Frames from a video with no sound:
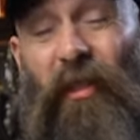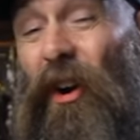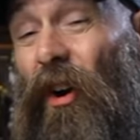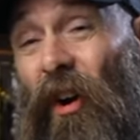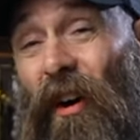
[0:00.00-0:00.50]
When
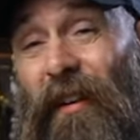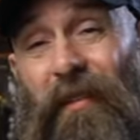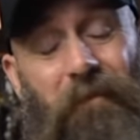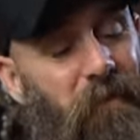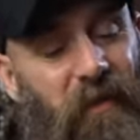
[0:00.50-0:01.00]
they're
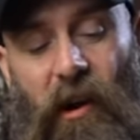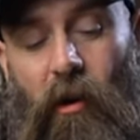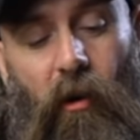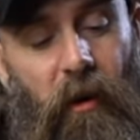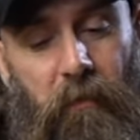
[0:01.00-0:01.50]
on, they're
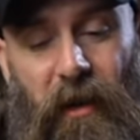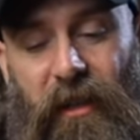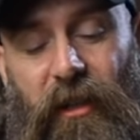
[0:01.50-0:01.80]
on, buddy.